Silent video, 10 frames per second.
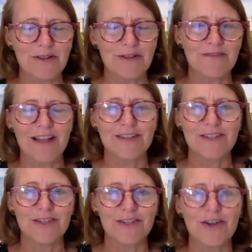of the
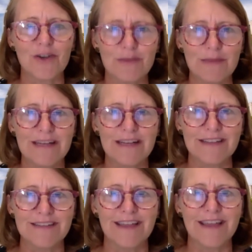volunteer agreement
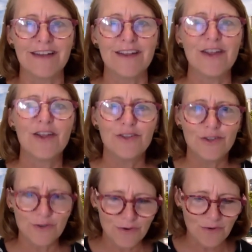is that
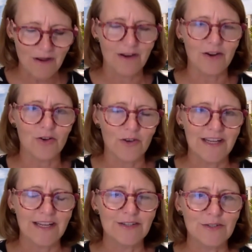you are
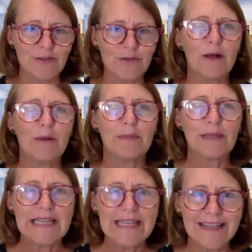agreeing to
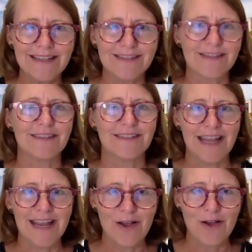please
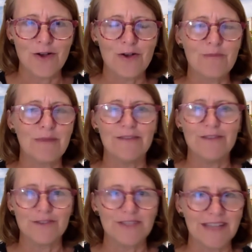stay home if
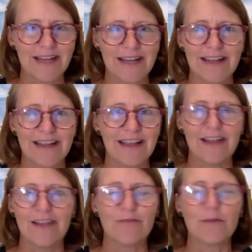you're sick
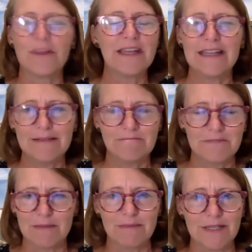with any
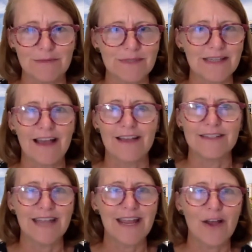symptoms.
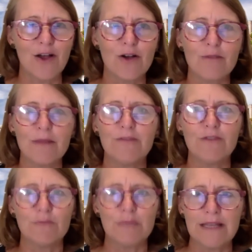Stay home if
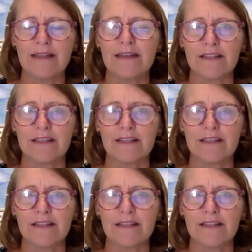you've been